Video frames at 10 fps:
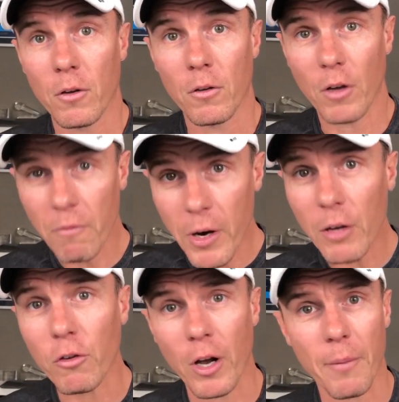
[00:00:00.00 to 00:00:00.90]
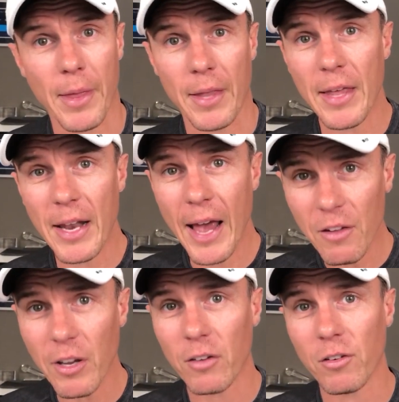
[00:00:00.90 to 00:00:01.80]
So I'm very excited about that, and that
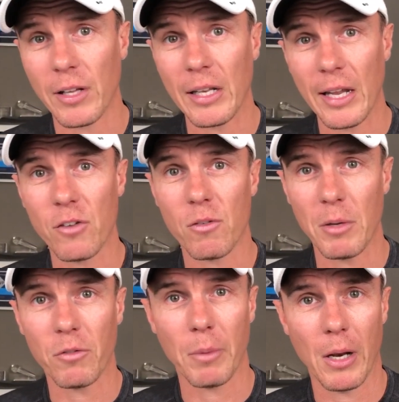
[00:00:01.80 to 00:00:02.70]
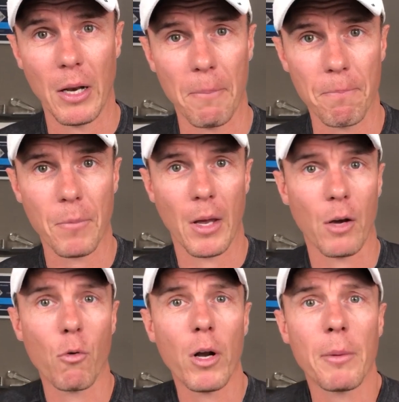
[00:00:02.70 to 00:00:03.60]
has actually led to me spending
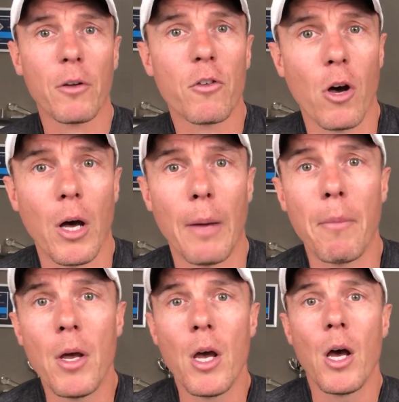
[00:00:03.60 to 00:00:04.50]
quite a bit of time